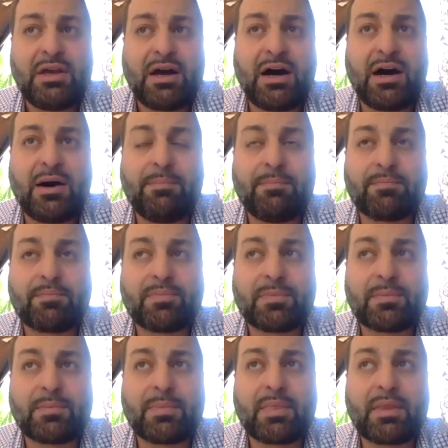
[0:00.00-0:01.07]

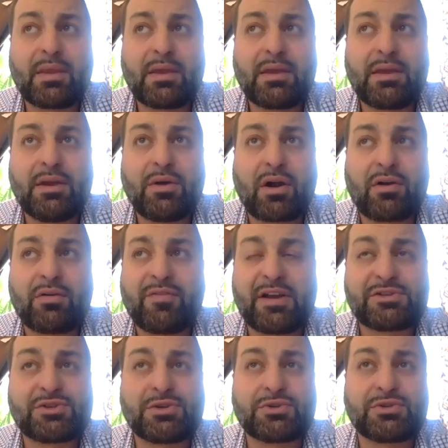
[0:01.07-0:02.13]
Our
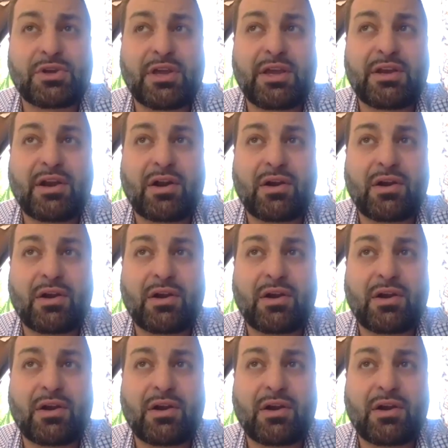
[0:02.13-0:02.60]
investors and